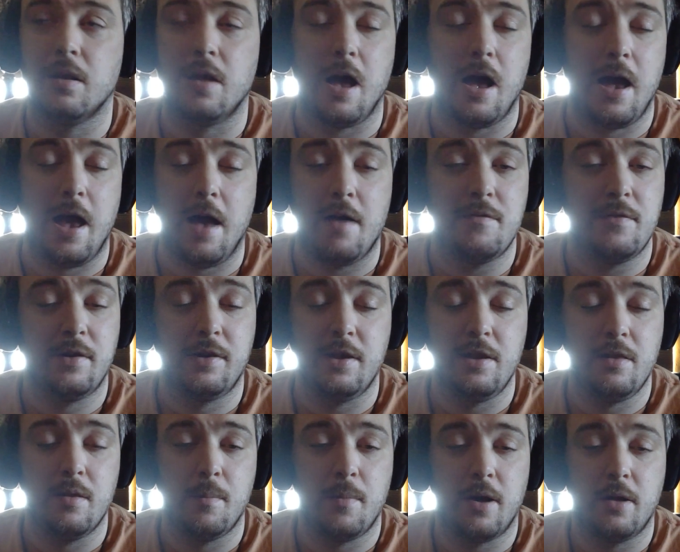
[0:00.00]
I haven't
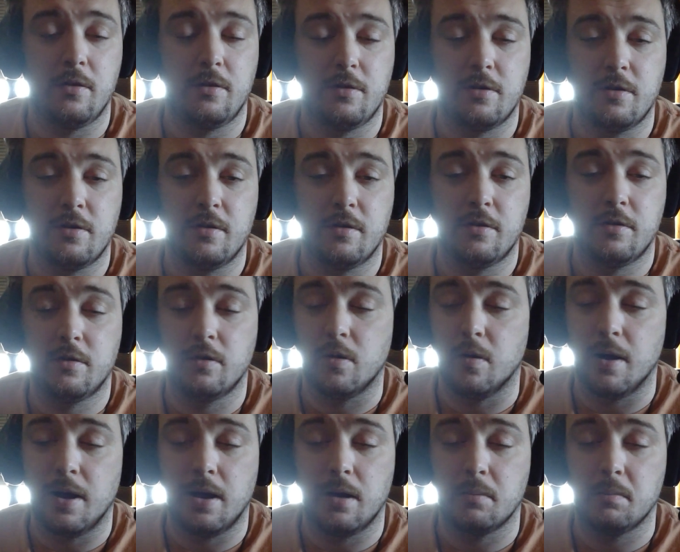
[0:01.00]
seen the Munsters,
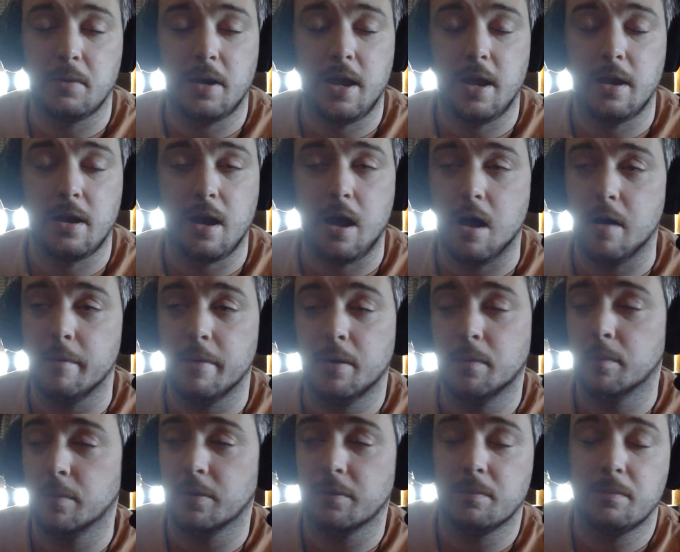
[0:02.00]
so I can't
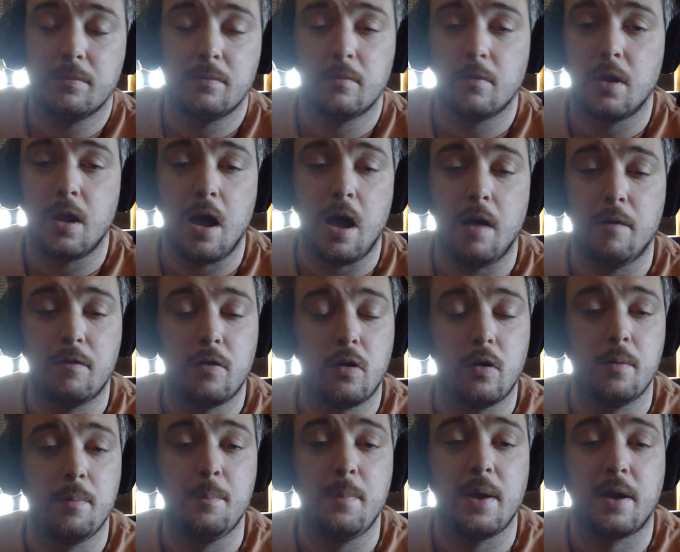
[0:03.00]
comment, but I've
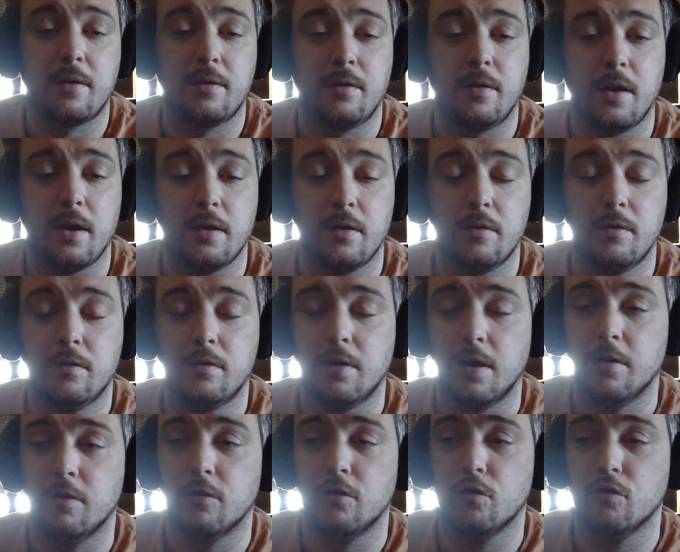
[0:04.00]
heard mixed things
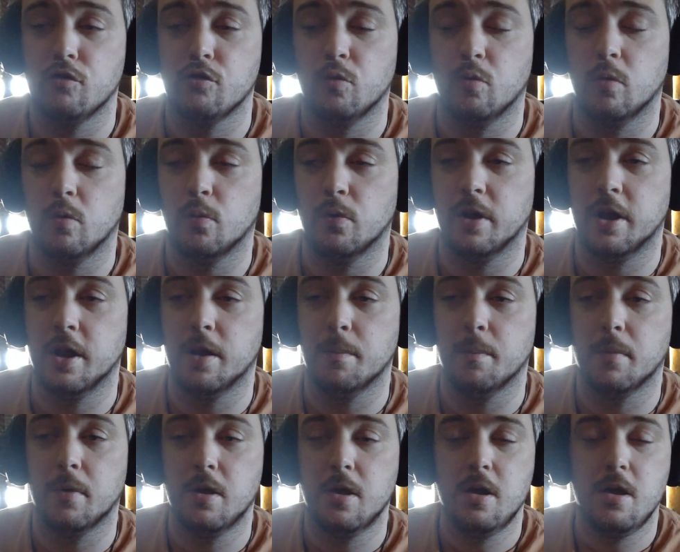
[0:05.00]
as usual with
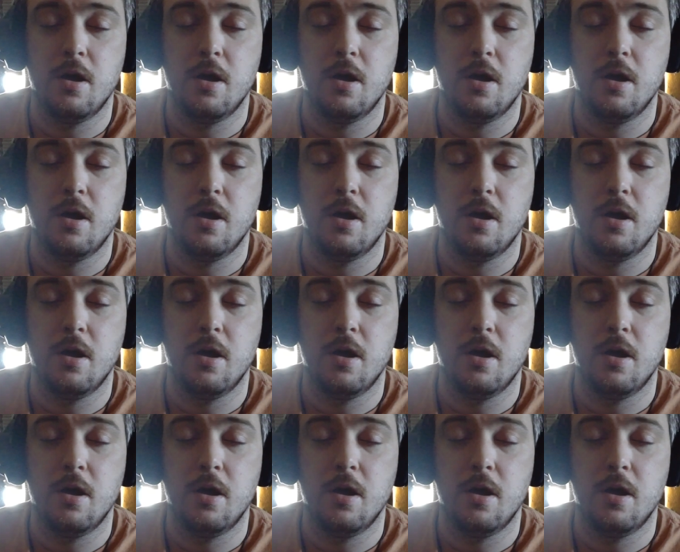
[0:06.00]
him.